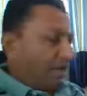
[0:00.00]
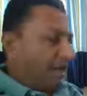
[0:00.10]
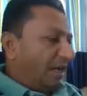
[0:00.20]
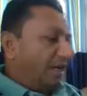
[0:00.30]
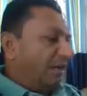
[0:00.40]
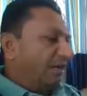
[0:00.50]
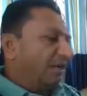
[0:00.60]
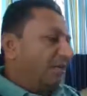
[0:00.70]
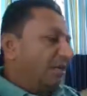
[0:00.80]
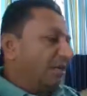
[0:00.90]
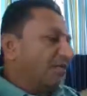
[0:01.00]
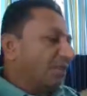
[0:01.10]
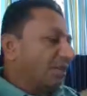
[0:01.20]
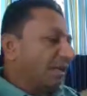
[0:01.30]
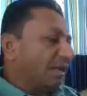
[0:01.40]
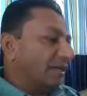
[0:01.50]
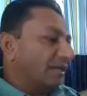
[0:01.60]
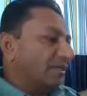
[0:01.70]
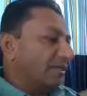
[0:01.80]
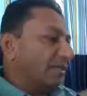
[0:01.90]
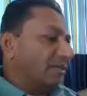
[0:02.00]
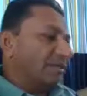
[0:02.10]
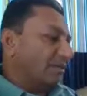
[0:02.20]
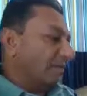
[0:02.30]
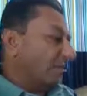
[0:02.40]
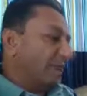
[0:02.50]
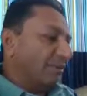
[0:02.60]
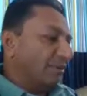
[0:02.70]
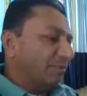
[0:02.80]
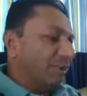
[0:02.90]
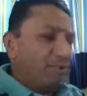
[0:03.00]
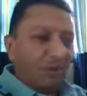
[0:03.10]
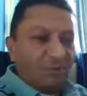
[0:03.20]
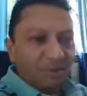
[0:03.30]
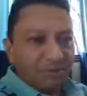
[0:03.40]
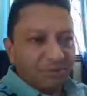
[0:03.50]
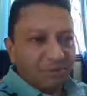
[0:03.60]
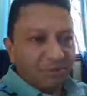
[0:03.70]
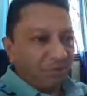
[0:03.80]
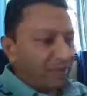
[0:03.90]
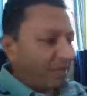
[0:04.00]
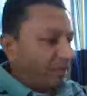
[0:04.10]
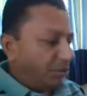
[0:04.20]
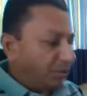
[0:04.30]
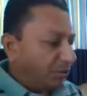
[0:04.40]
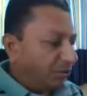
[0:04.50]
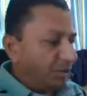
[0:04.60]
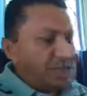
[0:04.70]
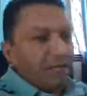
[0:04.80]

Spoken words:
and it looks at where were my problems, where were my issues,